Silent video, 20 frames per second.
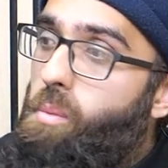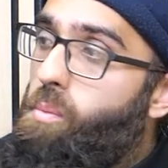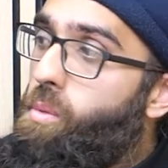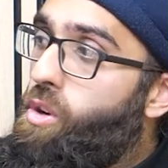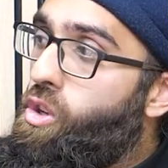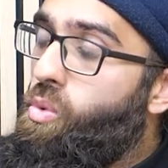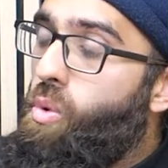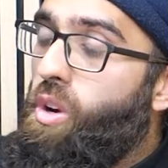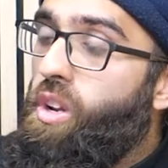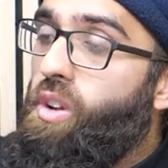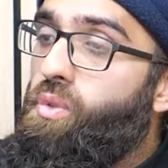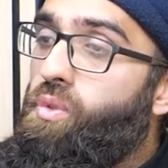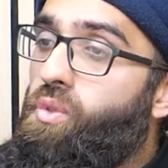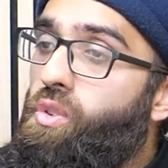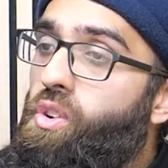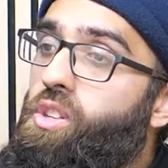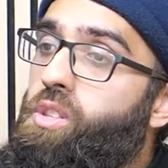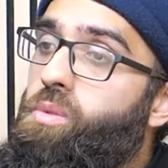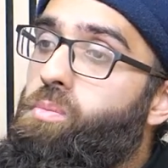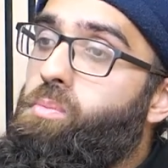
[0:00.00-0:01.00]
But you want to
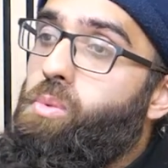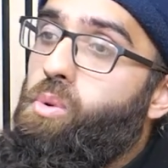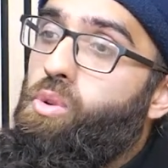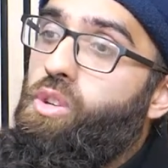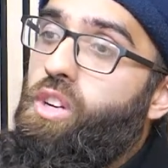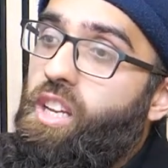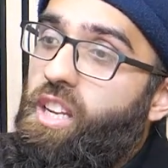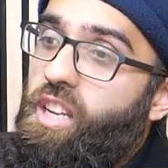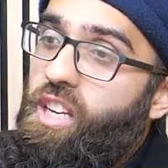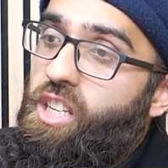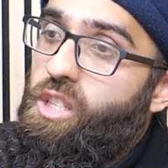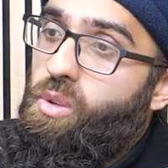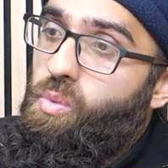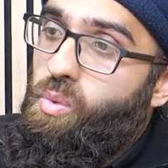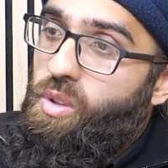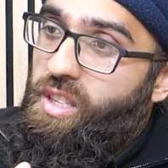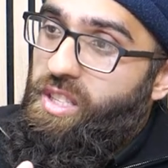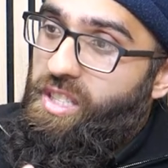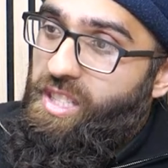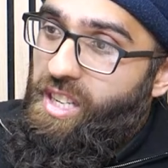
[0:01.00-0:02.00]
first build a connection
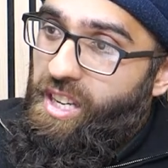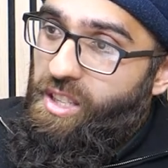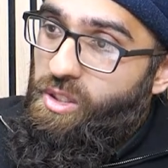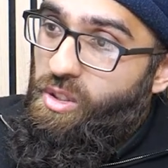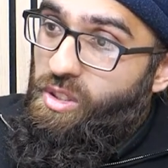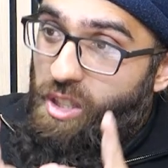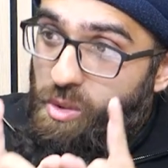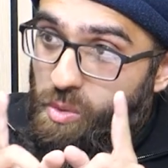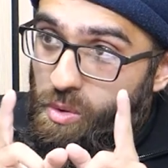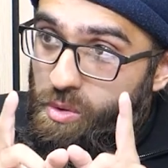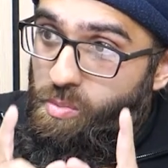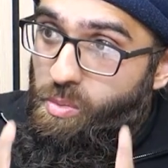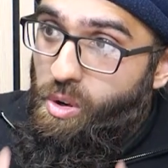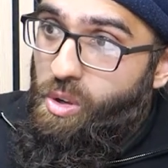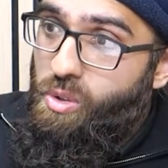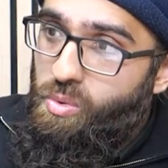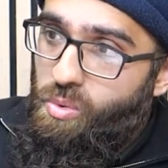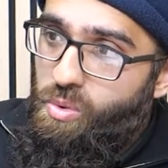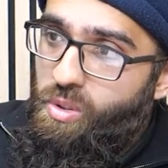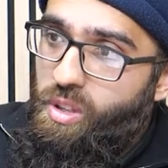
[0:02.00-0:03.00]
with the text, because that's what's
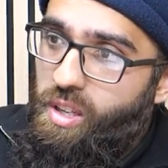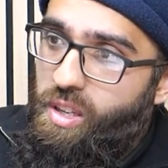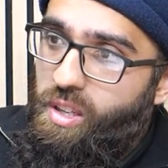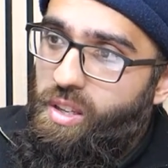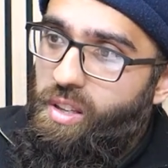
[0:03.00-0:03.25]
maqsood here.